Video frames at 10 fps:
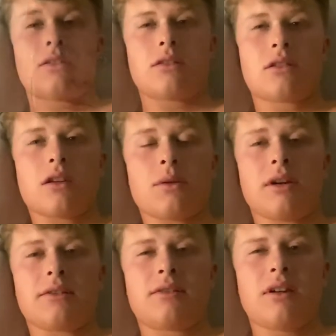So
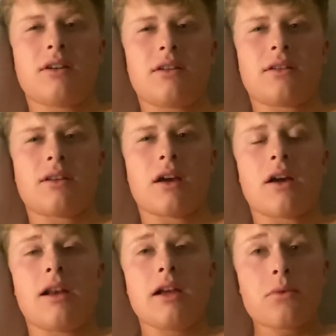I've done
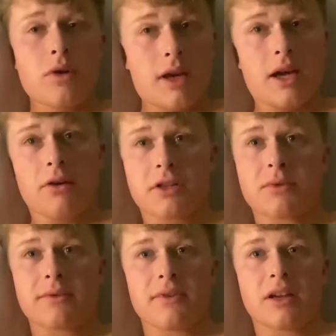a leg workout. I just
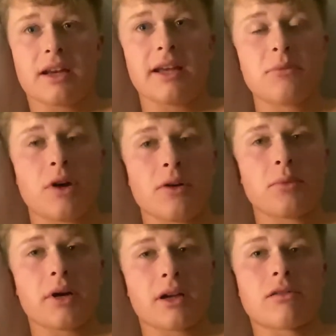went for like an 8-mile
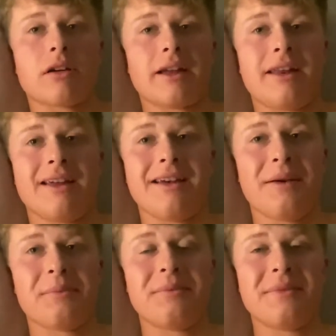bike ride.
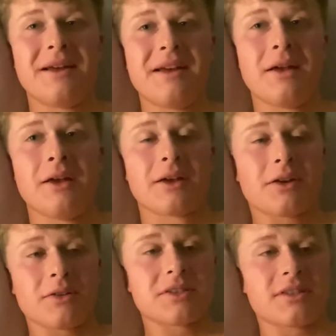
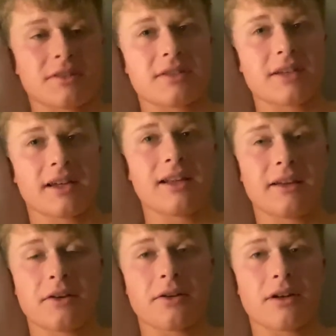Constant
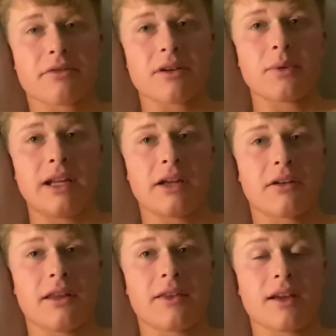cycling, no like freewheeling or
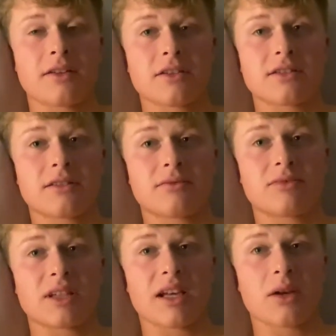anything, just
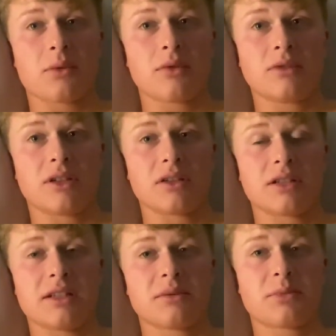to get, you know,
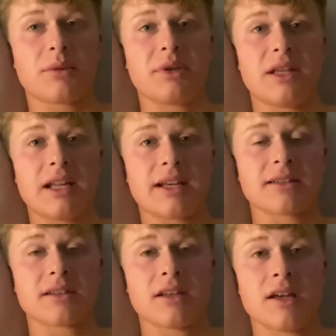decent pump in the
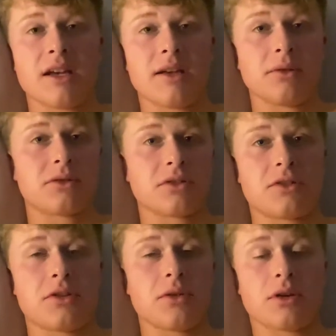legs. It was just
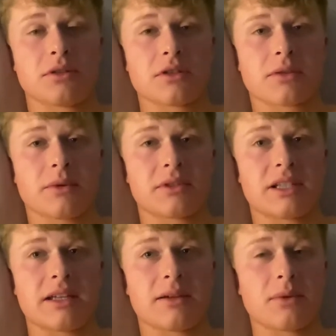too hot to squat
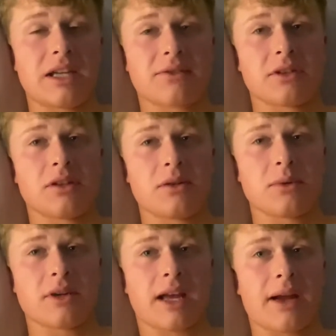today. When you have to do your
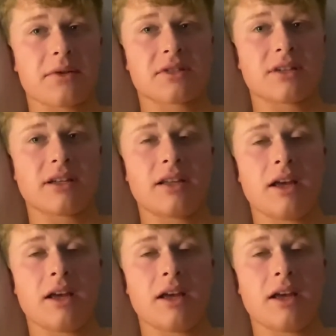workout outside,